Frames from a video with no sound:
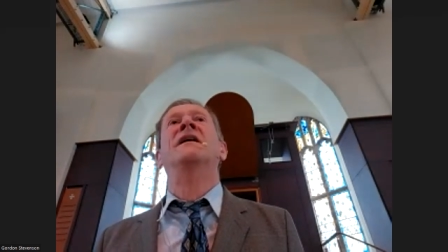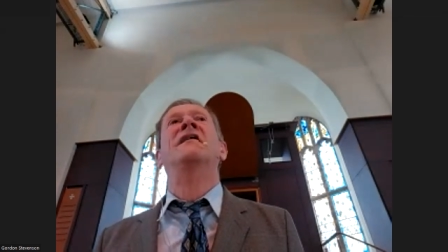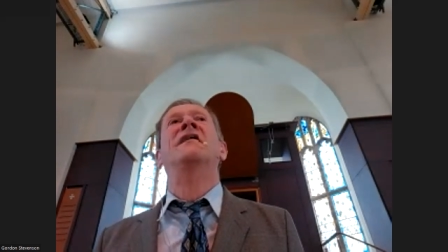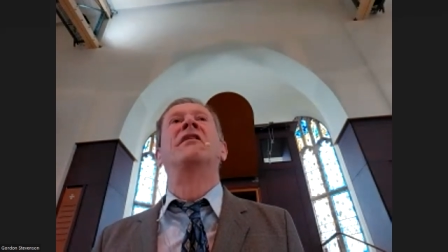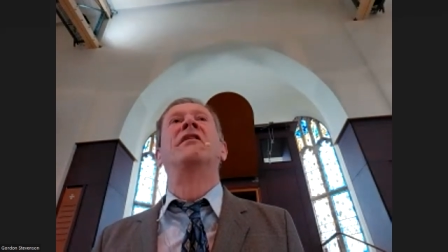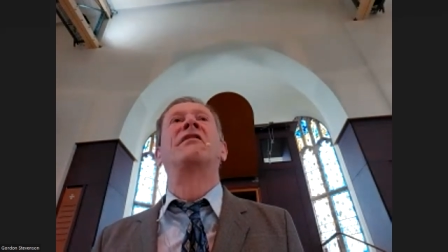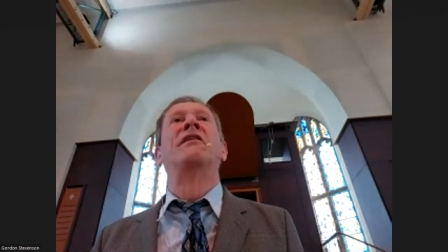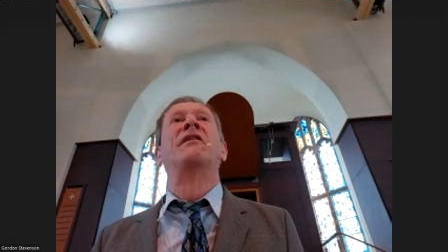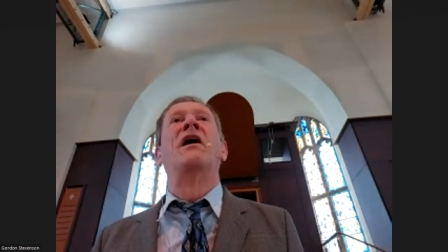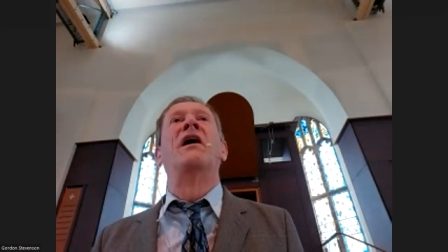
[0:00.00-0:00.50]

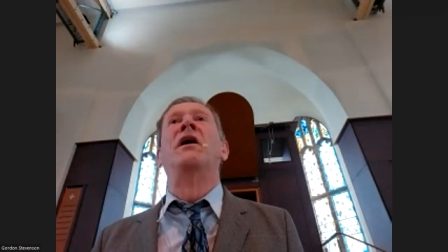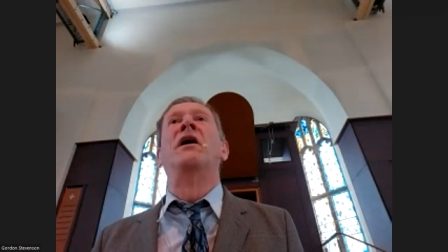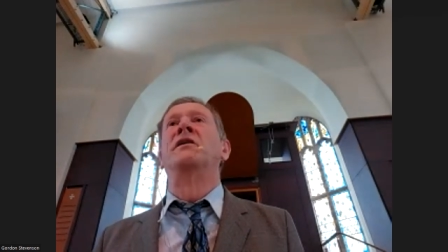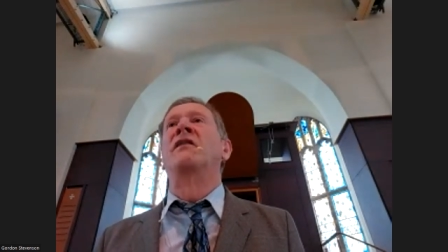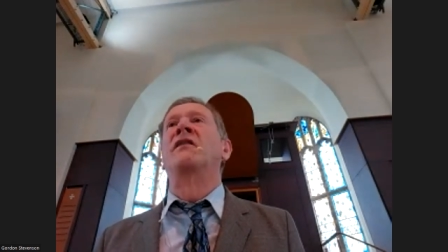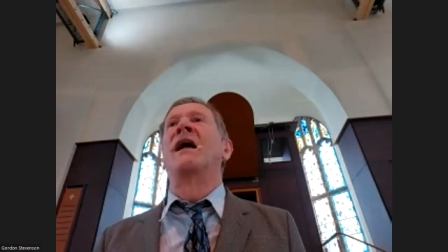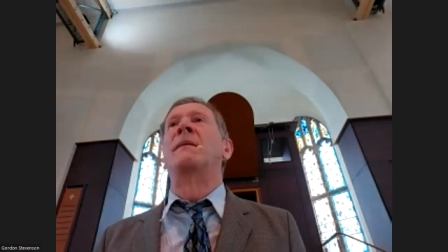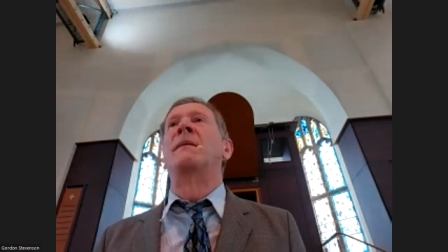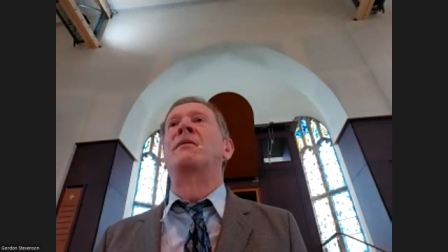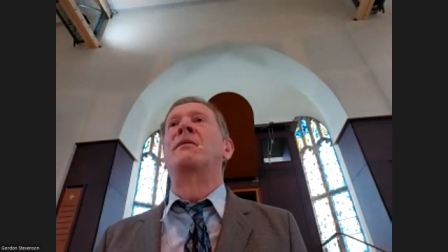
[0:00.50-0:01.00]
the start of
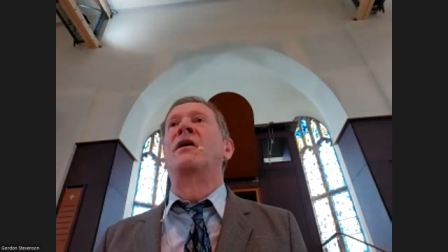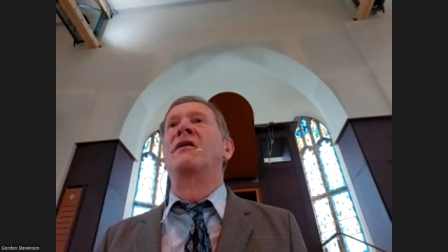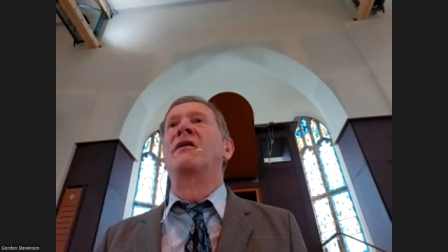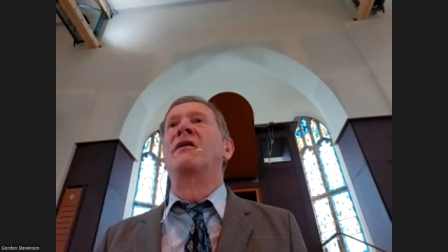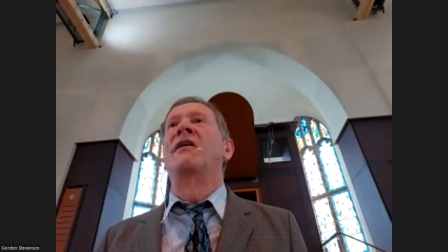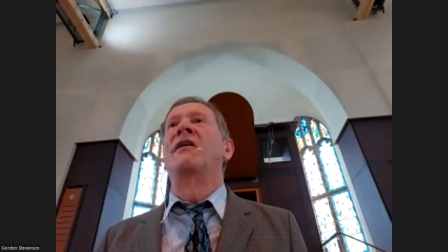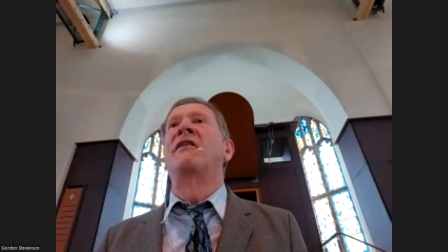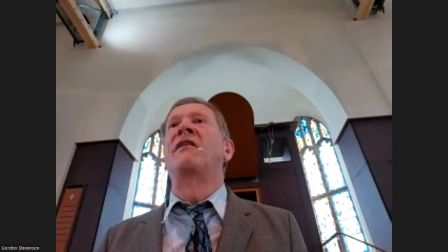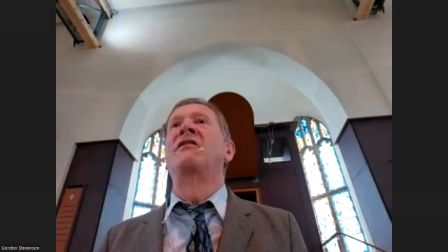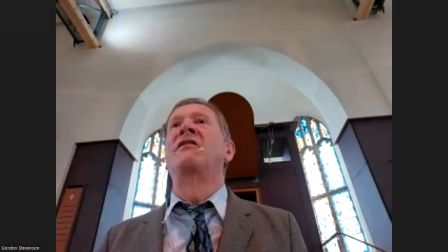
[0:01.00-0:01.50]
that
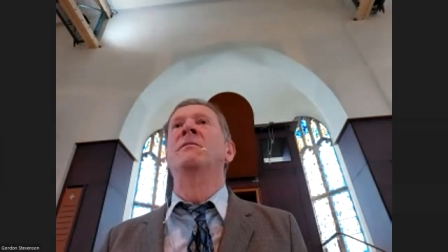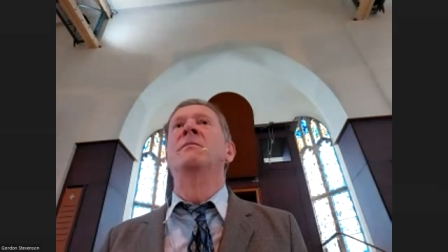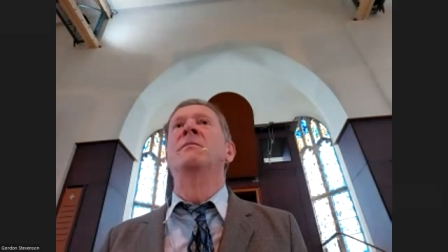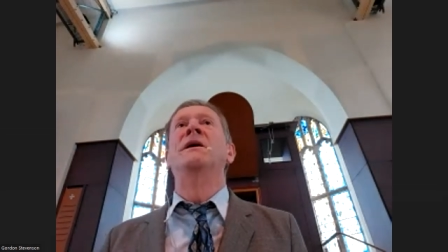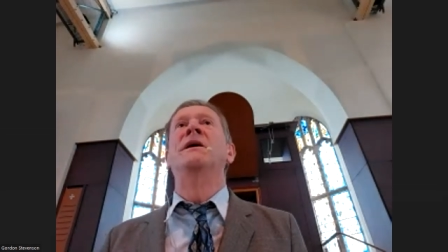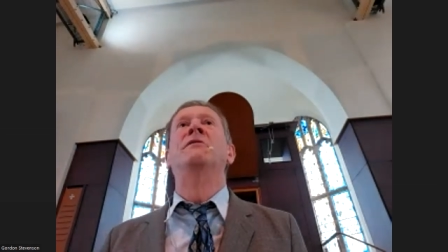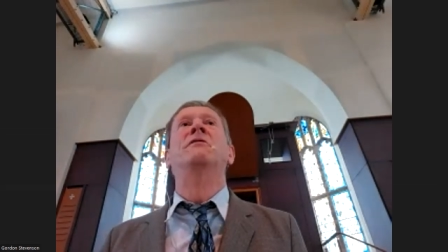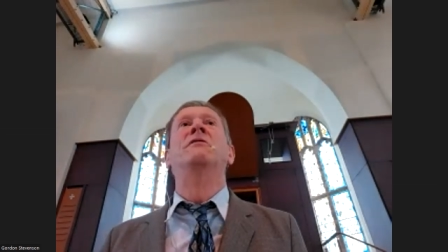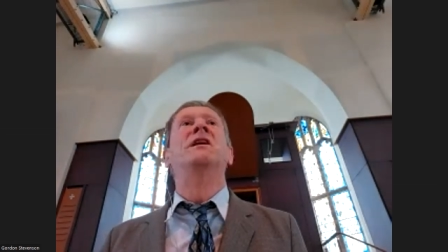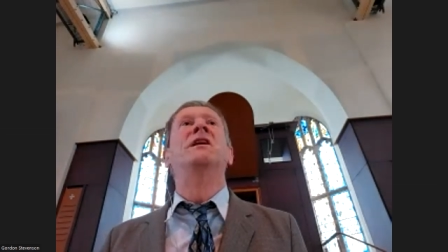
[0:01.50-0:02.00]
process, to
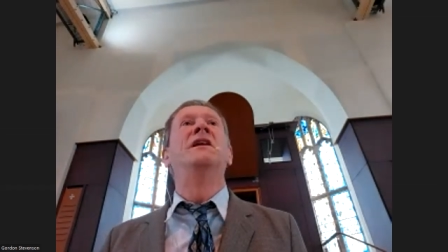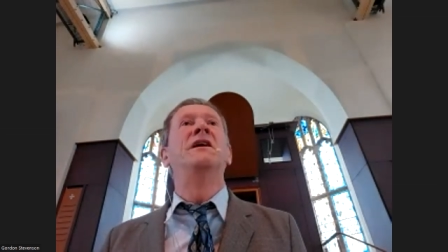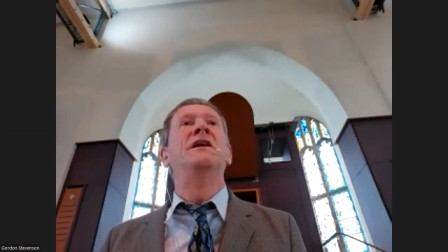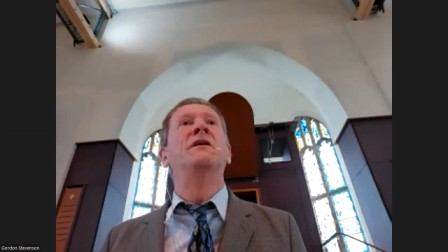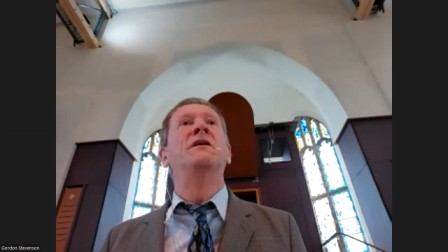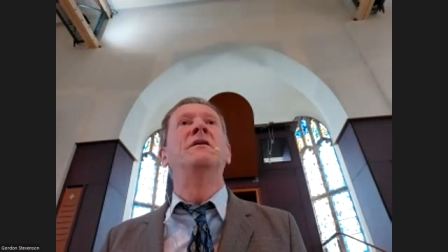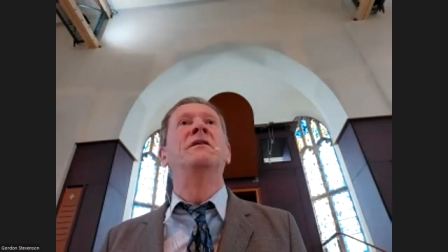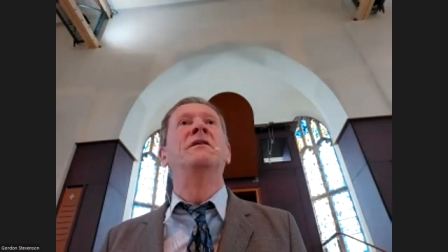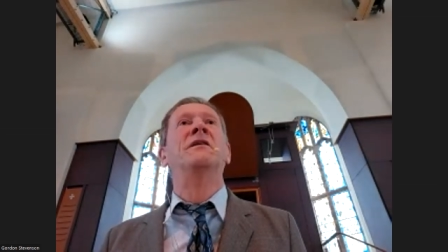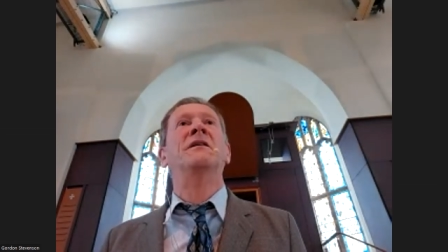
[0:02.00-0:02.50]
be
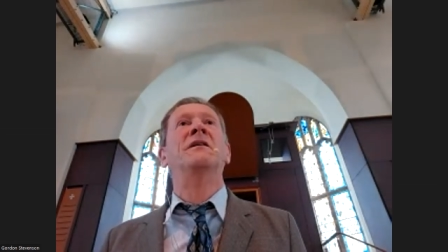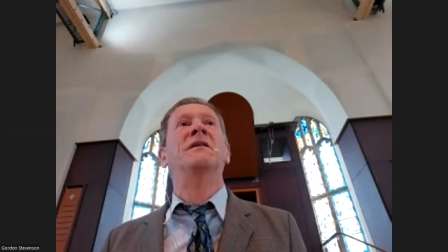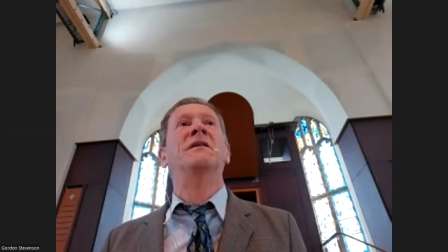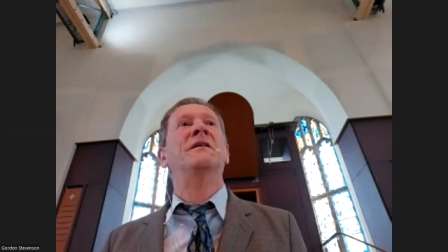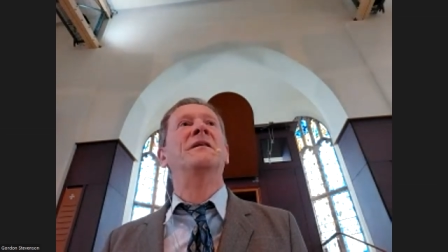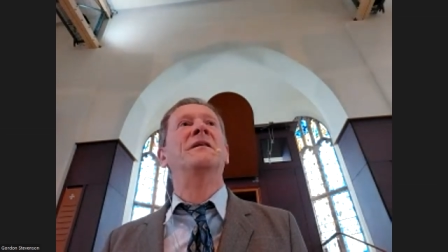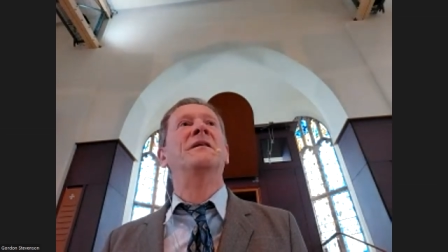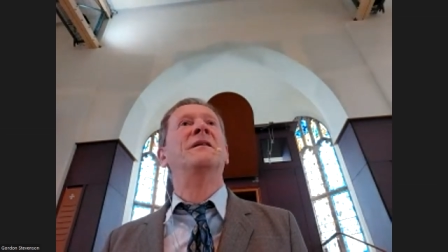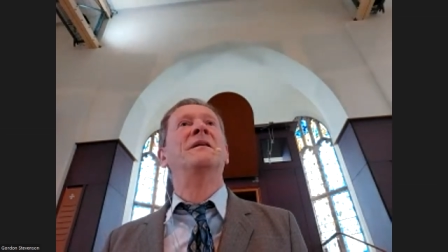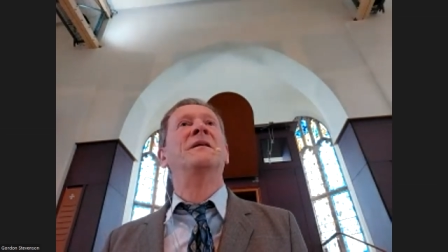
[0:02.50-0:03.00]
renewed
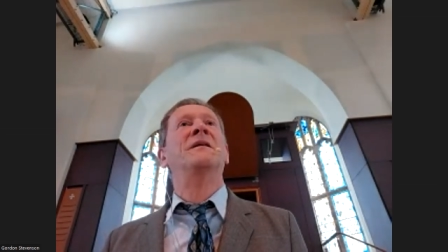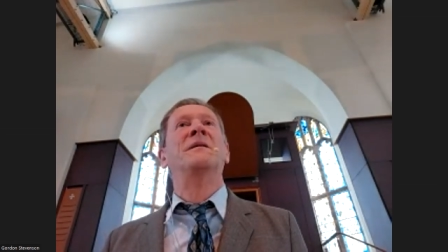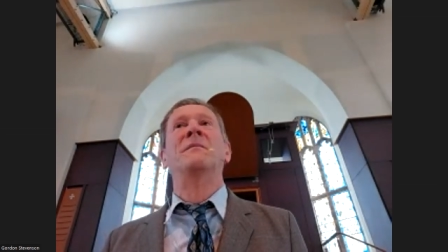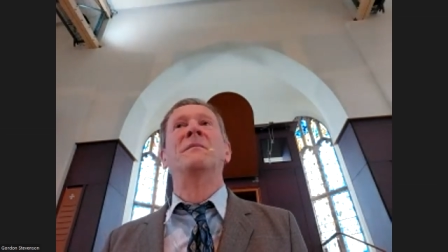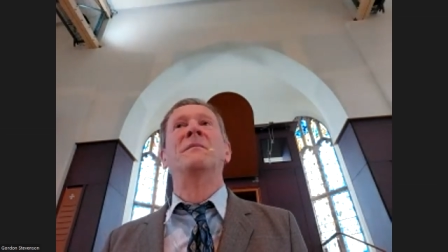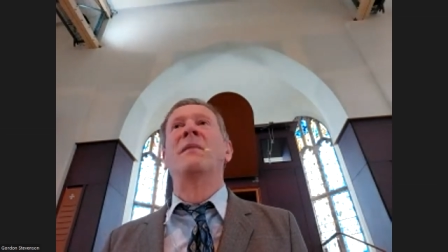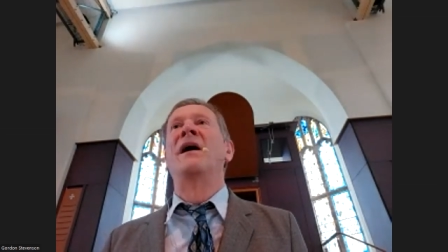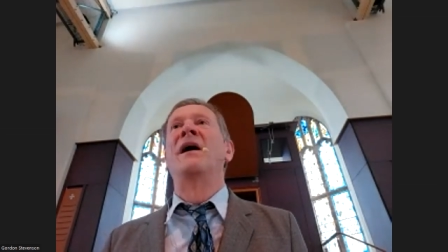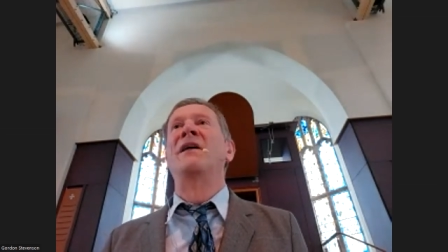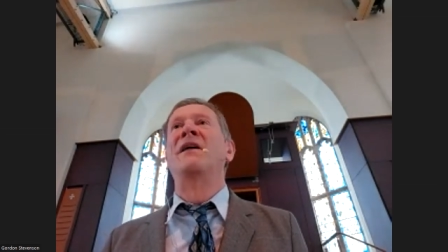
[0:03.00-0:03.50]

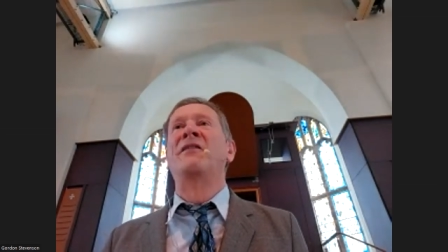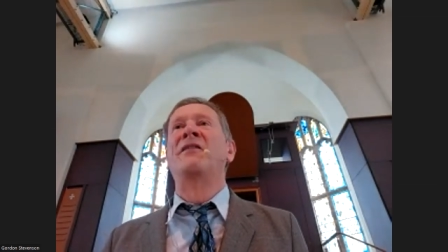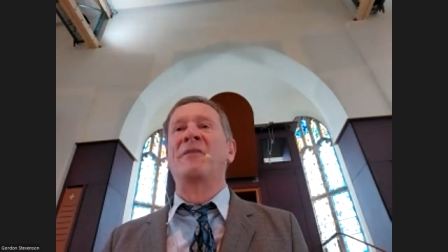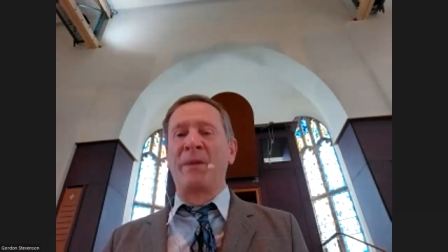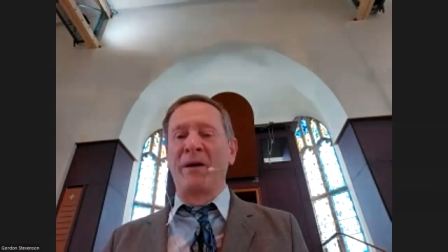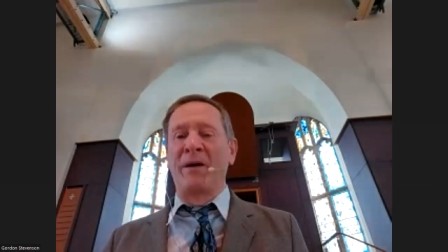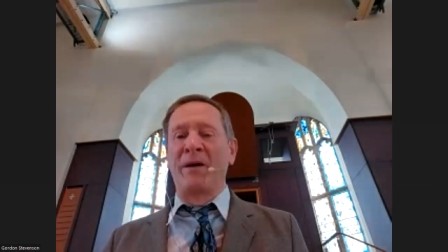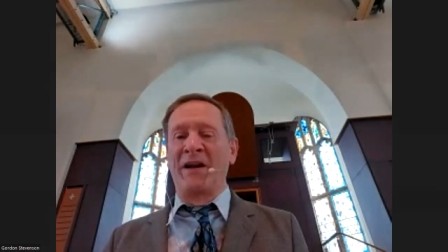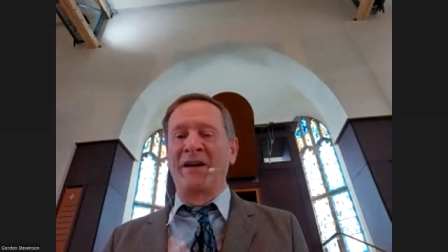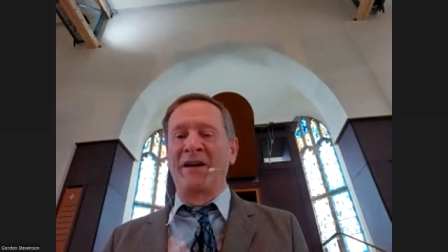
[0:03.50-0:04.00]
by His
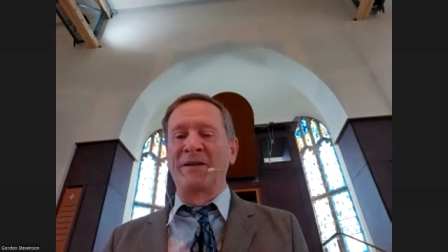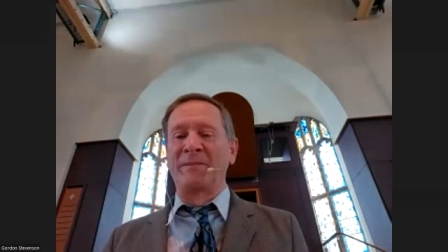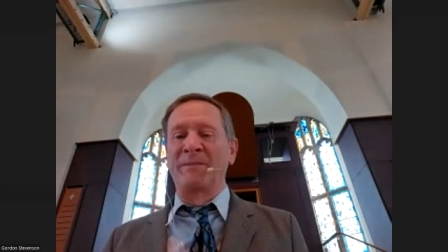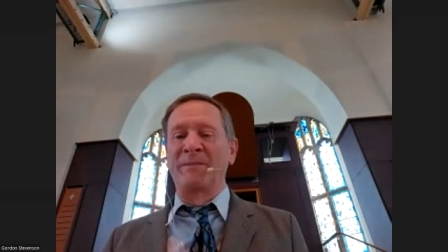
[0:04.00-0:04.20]
Spirit.